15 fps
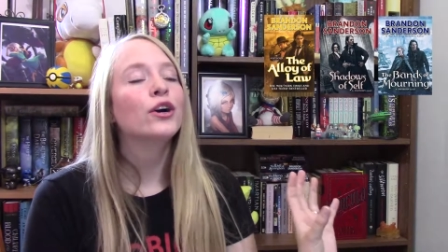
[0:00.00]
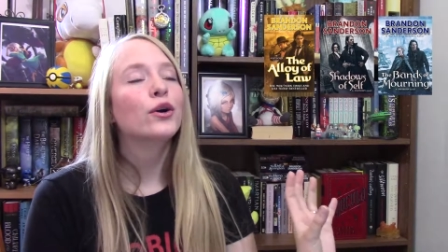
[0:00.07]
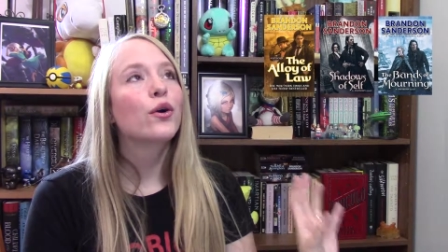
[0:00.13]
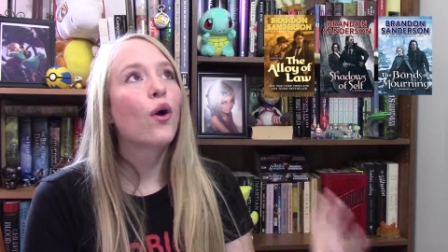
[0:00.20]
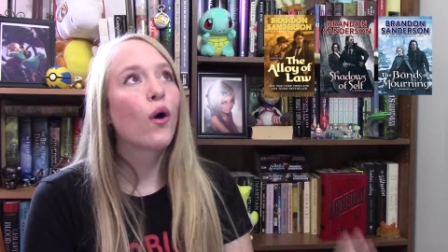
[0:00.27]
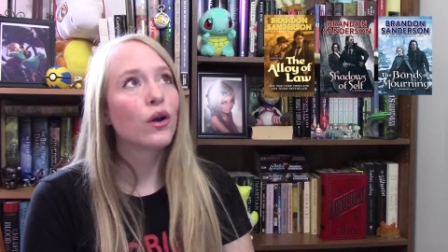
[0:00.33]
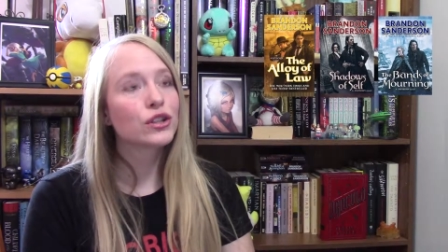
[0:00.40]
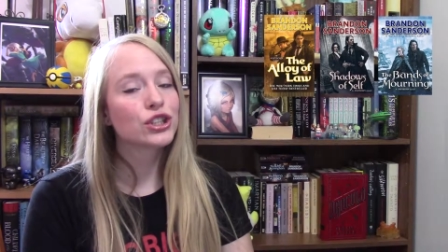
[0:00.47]

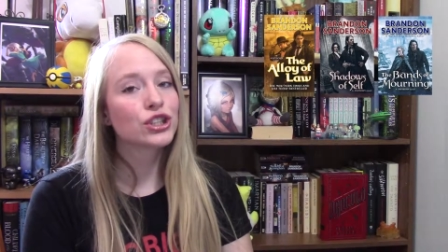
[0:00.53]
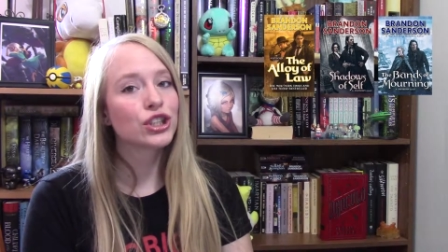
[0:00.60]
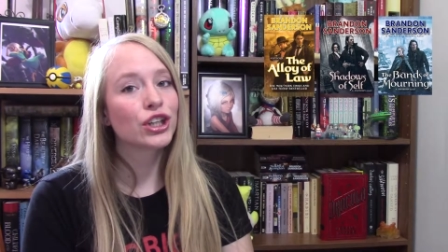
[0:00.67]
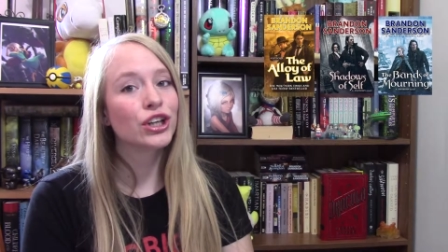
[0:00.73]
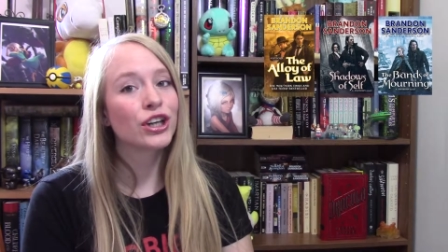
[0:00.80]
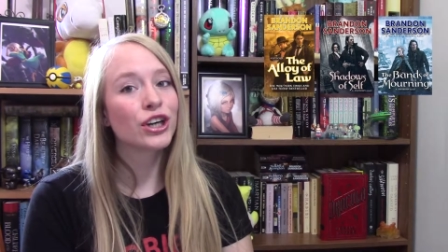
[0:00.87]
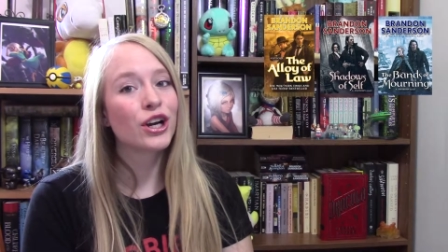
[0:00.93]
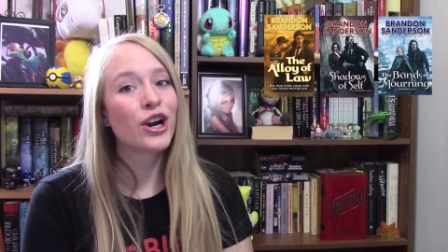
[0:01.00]

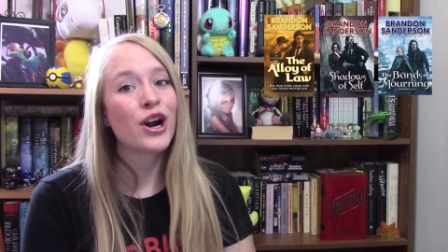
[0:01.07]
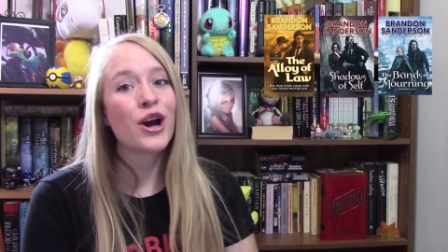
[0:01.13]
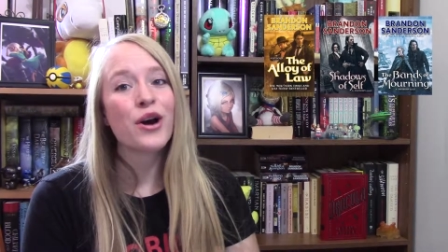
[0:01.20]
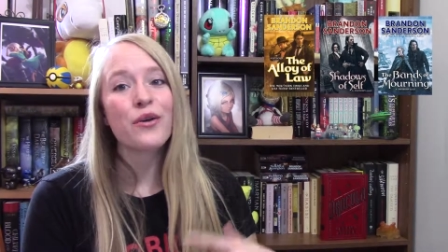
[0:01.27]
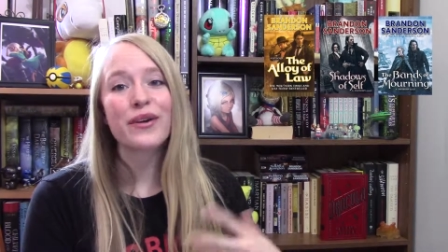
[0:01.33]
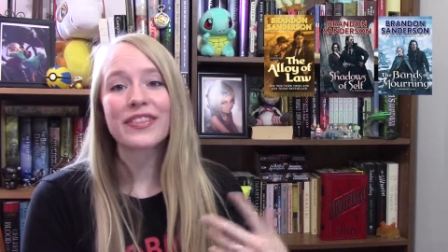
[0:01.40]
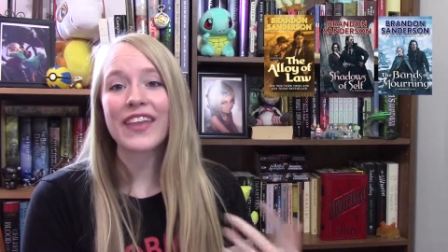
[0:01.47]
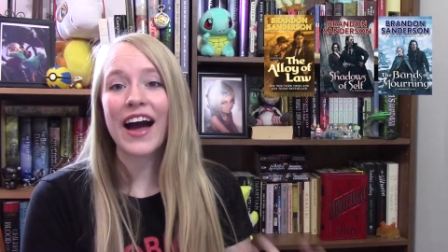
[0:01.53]
culture
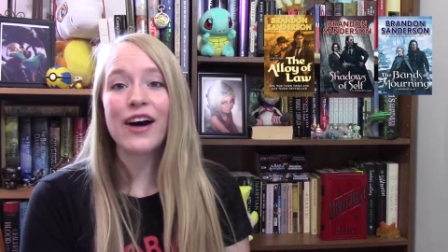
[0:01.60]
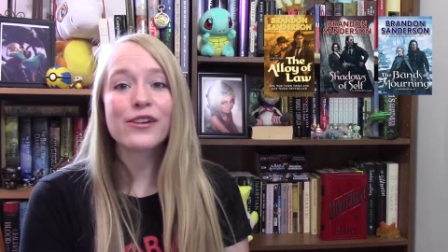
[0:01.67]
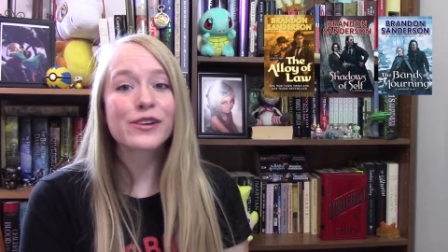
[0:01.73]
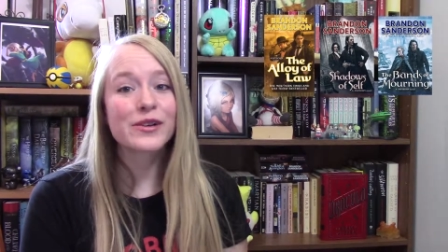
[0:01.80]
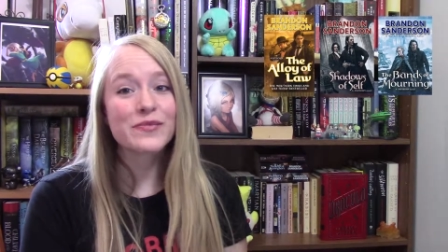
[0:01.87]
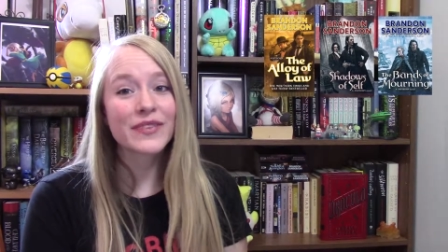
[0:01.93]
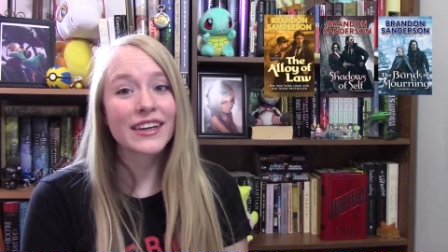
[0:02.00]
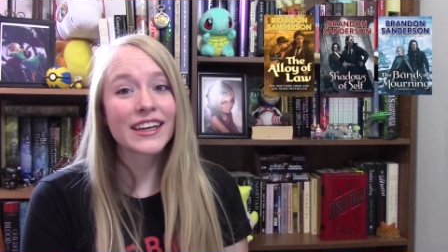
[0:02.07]
with the
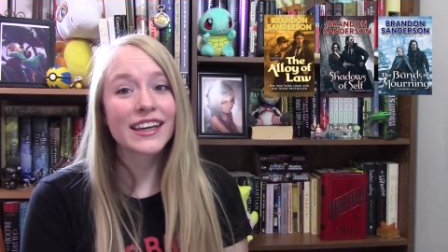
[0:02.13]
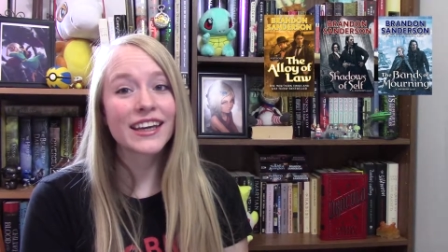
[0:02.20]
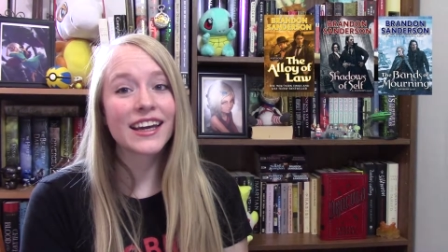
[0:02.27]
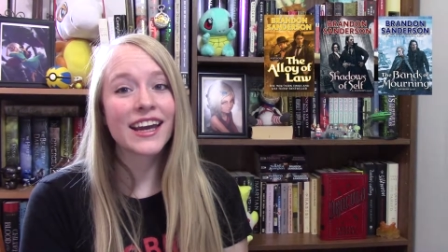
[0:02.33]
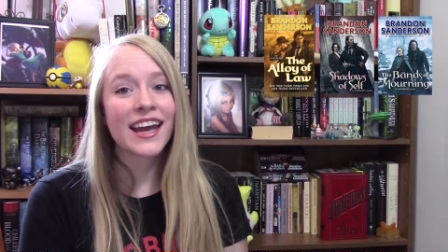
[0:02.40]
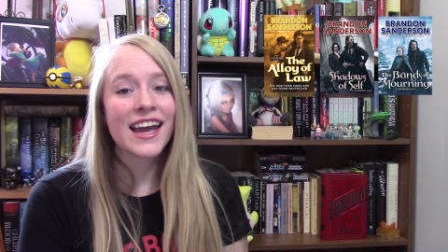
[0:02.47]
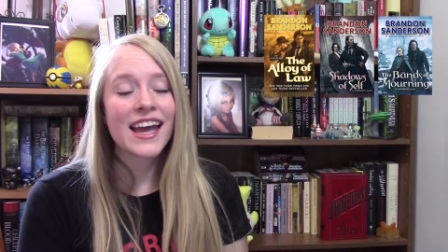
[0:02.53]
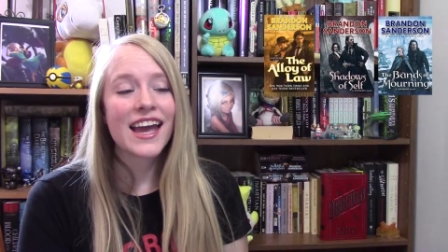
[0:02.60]
alchemy